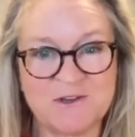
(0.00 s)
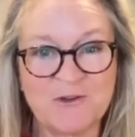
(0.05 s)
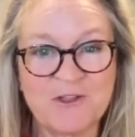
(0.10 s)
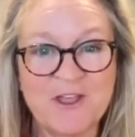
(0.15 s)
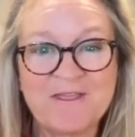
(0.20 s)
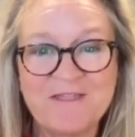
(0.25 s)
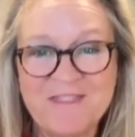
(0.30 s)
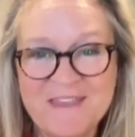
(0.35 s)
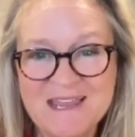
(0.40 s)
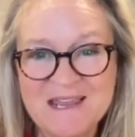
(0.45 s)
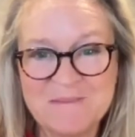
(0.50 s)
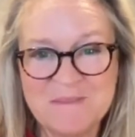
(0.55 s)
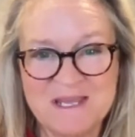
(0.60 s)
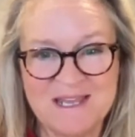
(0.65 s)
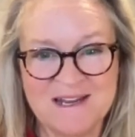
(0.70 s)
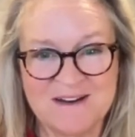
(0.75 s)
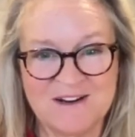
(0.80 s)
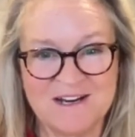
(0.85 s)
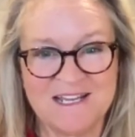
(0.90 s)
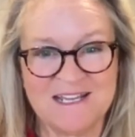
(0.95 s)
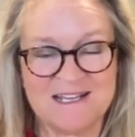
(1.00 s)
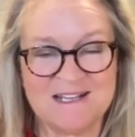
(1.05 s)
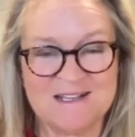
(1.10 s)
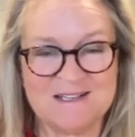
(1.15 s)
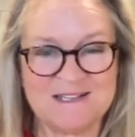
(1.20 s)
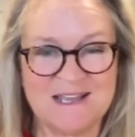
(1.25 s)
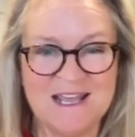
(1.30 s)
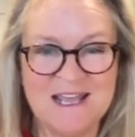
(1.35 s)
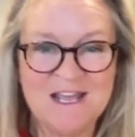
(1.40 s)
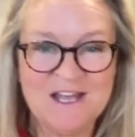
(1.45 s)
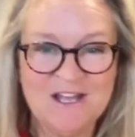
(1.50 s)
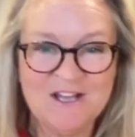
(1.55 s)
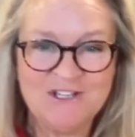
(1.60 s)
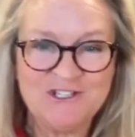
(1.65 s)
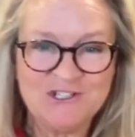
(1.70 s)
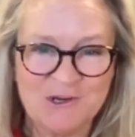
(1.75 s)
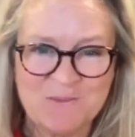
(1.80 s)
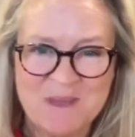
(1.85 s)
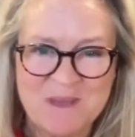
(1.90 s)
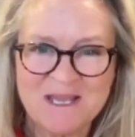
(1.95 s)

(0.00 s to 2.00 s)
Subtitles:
So the theme here is don't